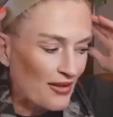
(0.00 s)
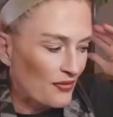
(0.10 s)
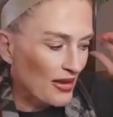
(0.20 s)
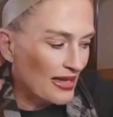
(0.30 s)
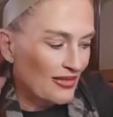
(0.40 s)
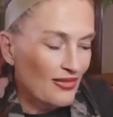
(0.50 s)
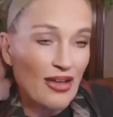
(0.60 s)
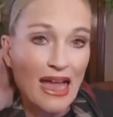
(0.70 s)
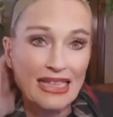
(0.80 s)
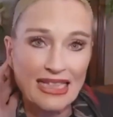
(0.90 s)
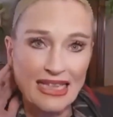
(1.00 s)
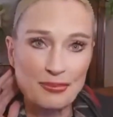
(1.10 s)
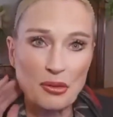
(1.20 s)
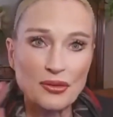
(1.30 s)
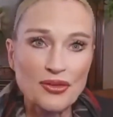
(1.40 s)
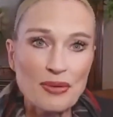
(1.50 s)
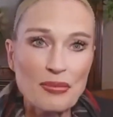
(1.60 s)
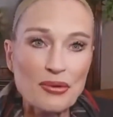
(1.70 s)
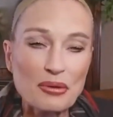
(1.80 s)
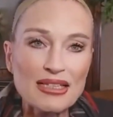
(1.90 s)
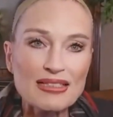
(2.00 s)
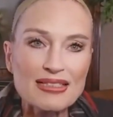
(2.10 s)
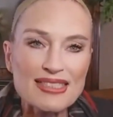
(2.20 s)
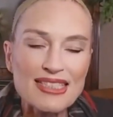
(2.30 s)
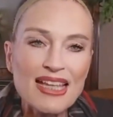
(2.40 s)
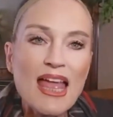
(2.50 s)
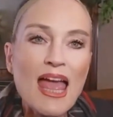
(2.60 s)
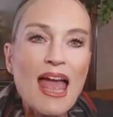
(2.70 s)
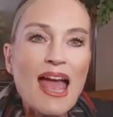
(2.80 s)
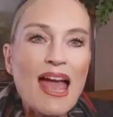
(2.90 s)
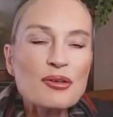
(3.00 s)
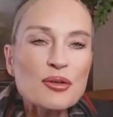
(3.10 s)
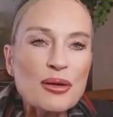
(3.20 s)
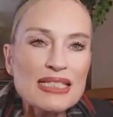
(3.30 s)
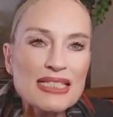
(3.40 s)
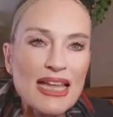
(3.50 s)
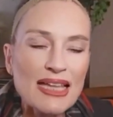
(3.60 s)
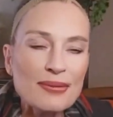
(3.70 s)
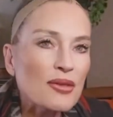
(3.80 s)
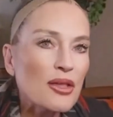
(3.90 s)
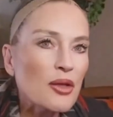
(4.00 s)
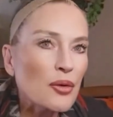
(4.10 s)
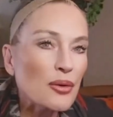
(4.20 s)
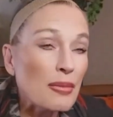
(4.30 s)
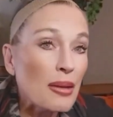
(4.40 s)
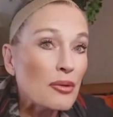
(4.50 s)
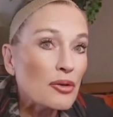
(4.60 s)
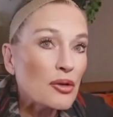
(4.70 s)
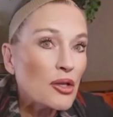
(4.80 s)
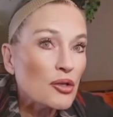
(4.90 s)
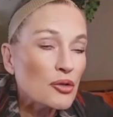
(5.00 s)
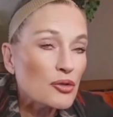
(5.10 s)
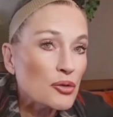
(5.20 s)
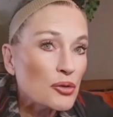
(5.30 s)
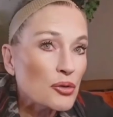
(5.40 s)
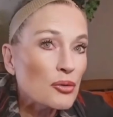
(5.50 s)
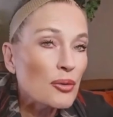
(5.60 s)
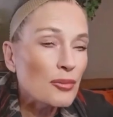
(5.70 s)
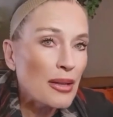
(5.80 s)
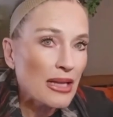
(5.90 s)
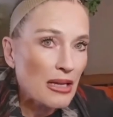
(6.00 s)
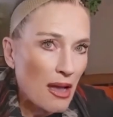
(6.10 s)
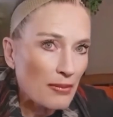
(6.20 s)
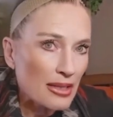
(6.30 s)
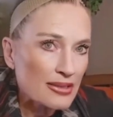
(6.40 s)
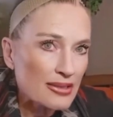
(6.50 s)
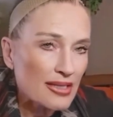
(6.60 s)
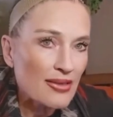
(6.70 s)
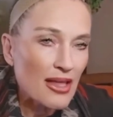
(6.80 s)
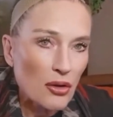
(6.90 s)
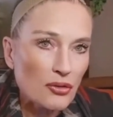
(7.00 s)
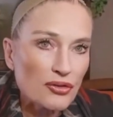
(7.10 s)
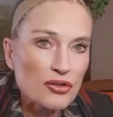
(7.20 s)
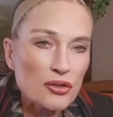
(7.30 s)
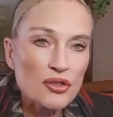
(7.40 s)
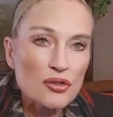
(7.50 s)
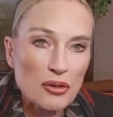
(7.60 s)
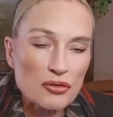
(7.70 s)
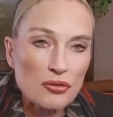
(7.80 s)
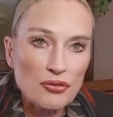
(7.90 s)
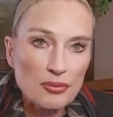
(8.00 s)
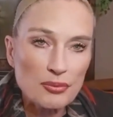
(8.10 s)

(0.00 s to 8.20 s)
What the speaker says: I find that it pulls up my wrinkles. Have a great day. Remember, do make comments. That goes into special